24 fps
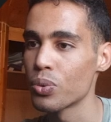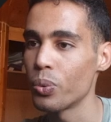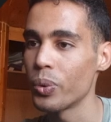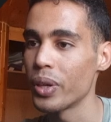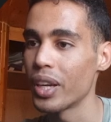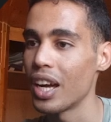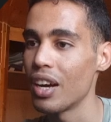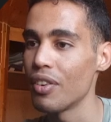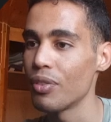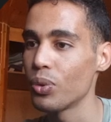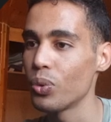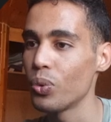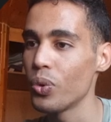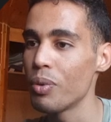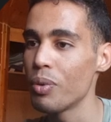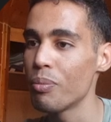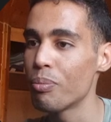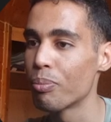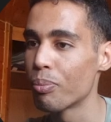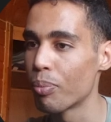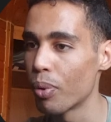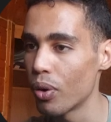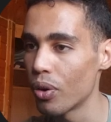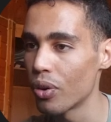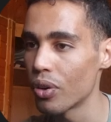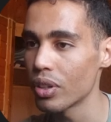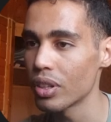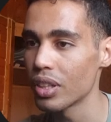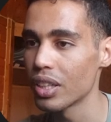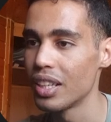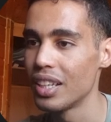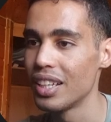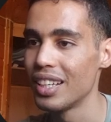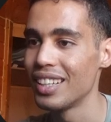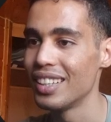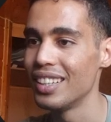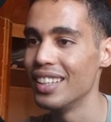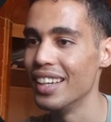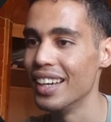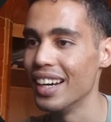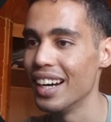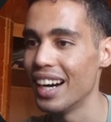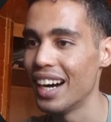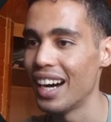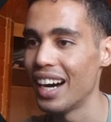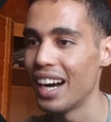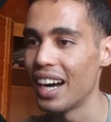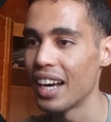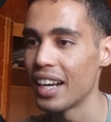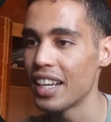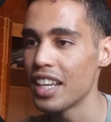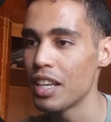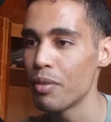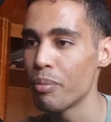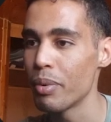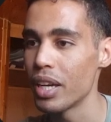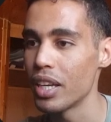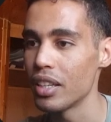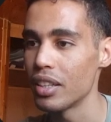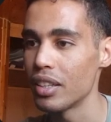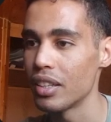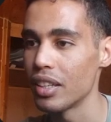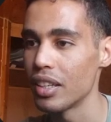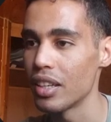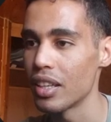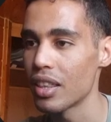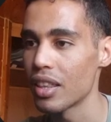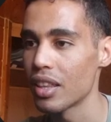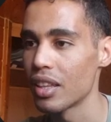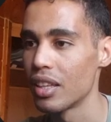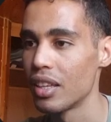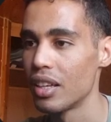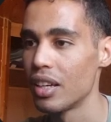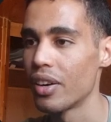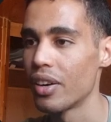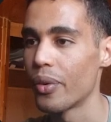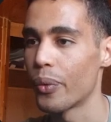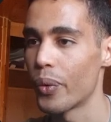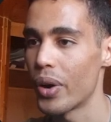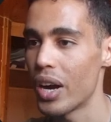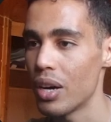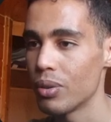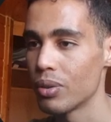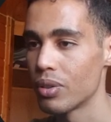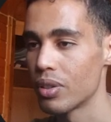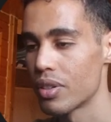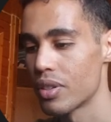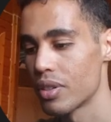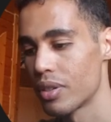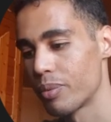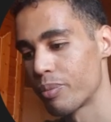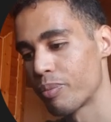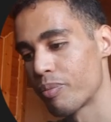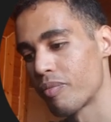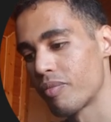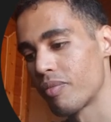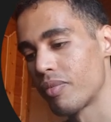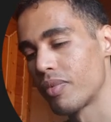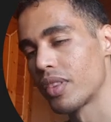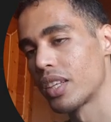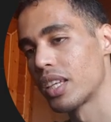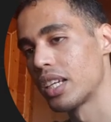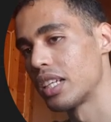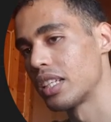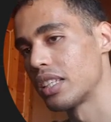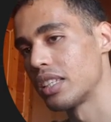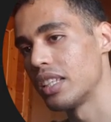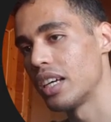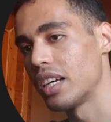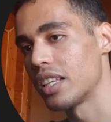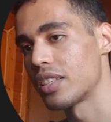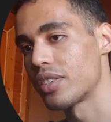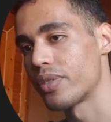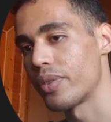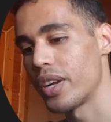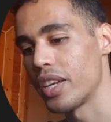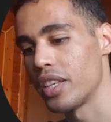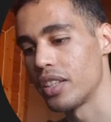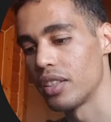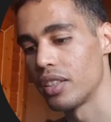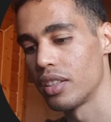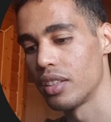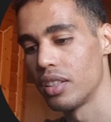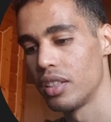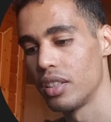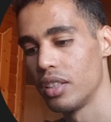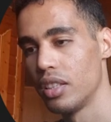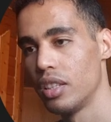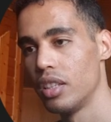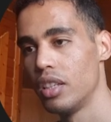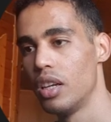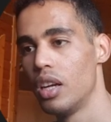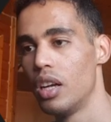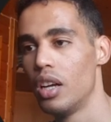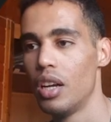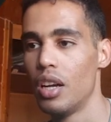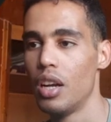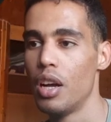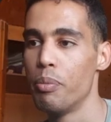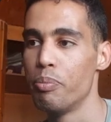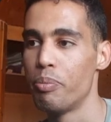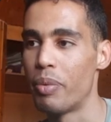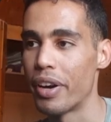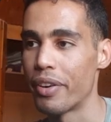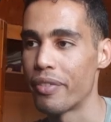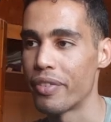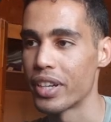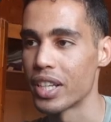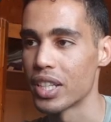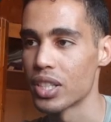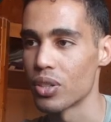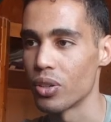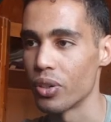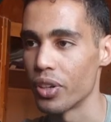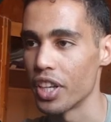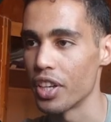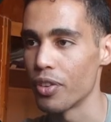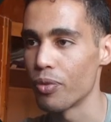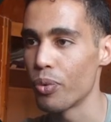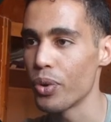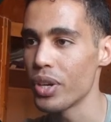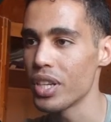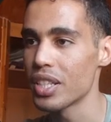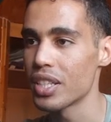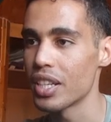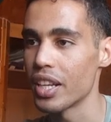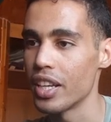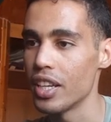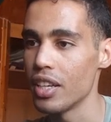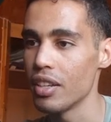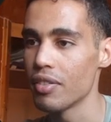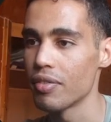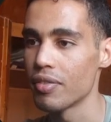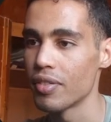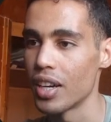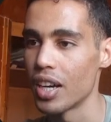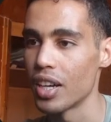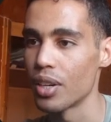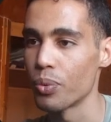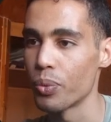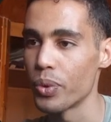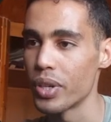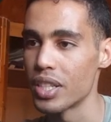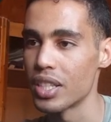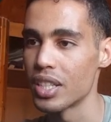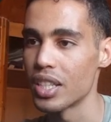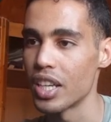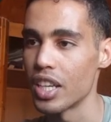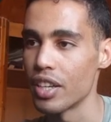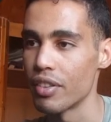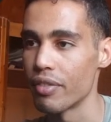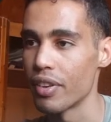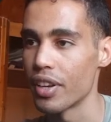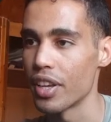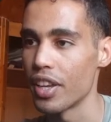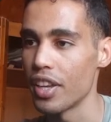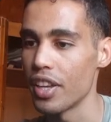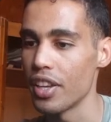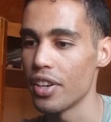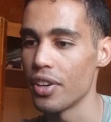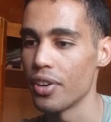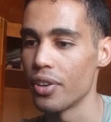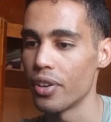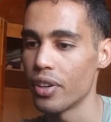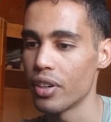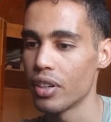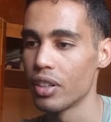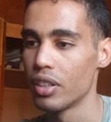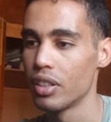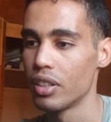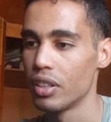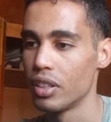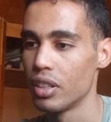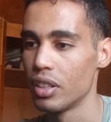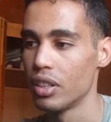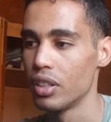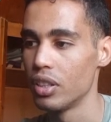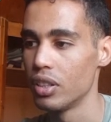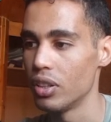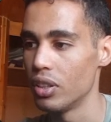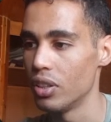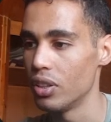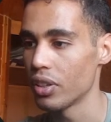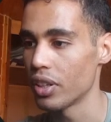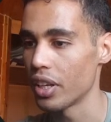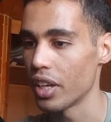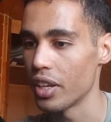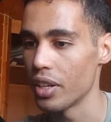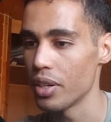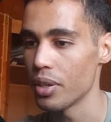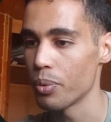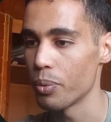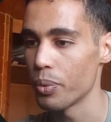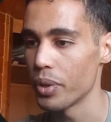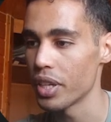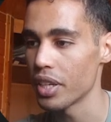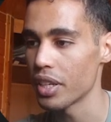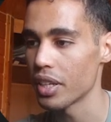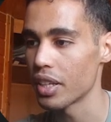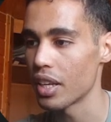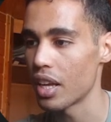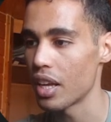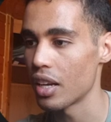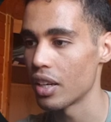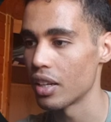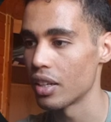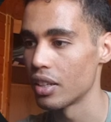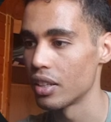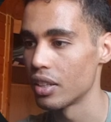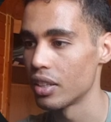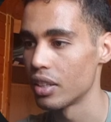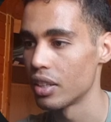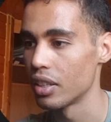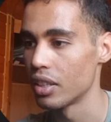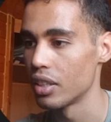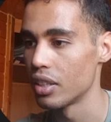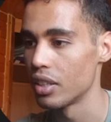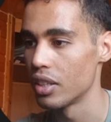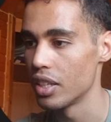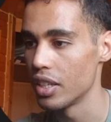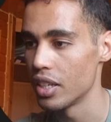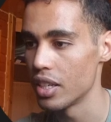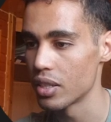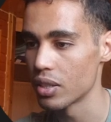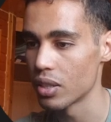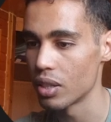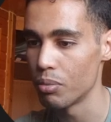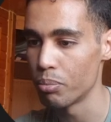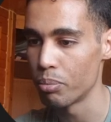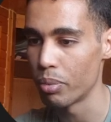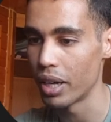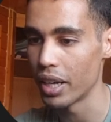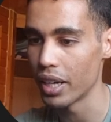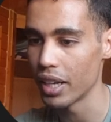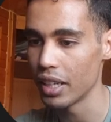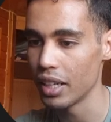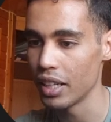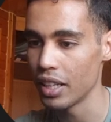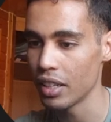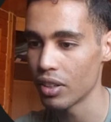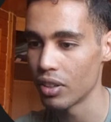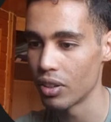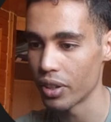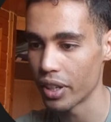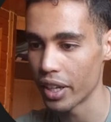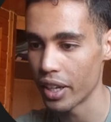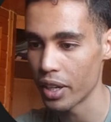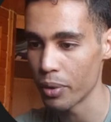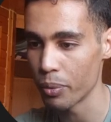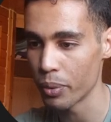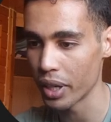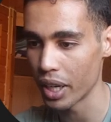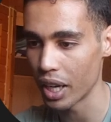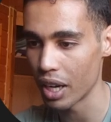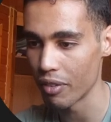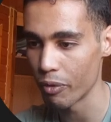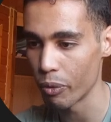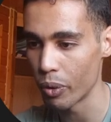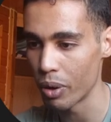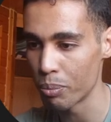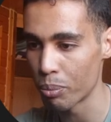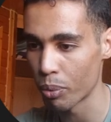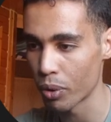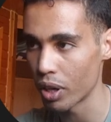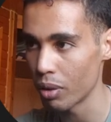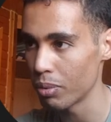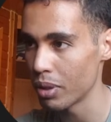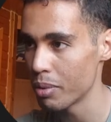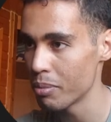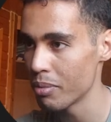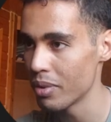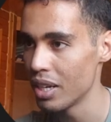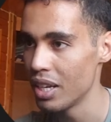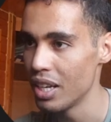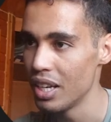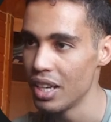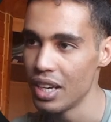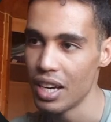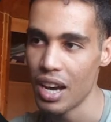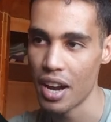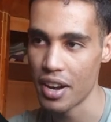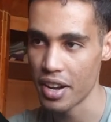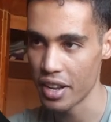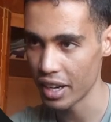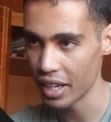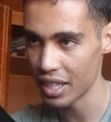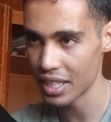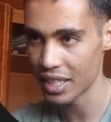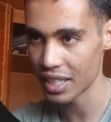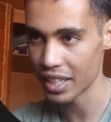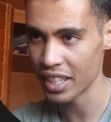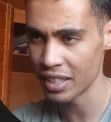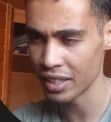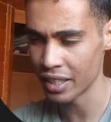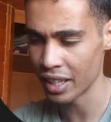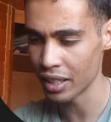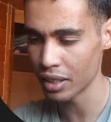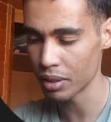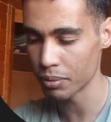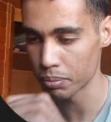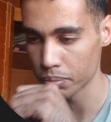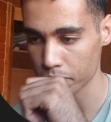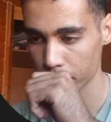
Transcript: we have to import the animated routes. That's right. Perfect. So if we save, and we save here, okay, we can. It is compiling. Okay, we have one problem, and it is saying that